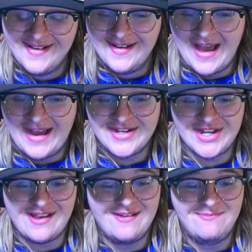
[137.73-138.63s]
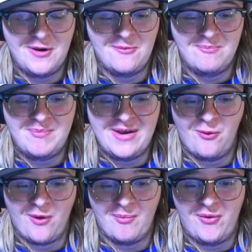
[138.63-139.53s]
actually, you know, be
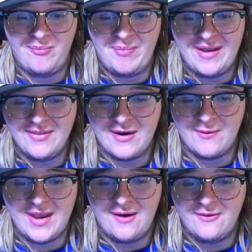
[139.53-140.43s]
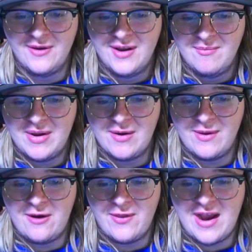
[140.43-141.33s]
normal. But there we go. But here we
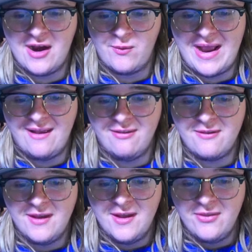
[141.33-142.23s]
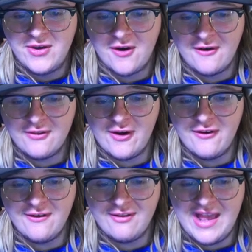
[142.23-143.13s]
go, the airways. The Dark
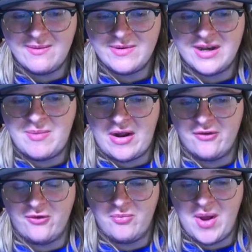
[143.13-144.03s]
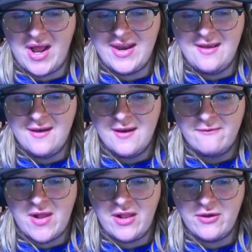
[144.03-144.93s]
Star escaped into Bowser's body,
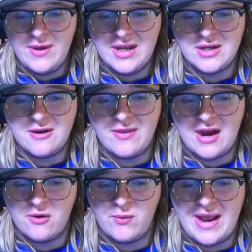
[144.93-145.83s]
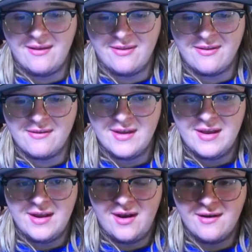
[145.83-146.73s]
follow it into the airways.
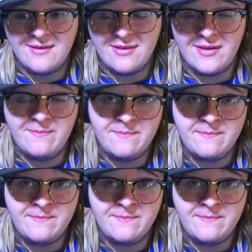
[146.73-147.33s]
And honestly,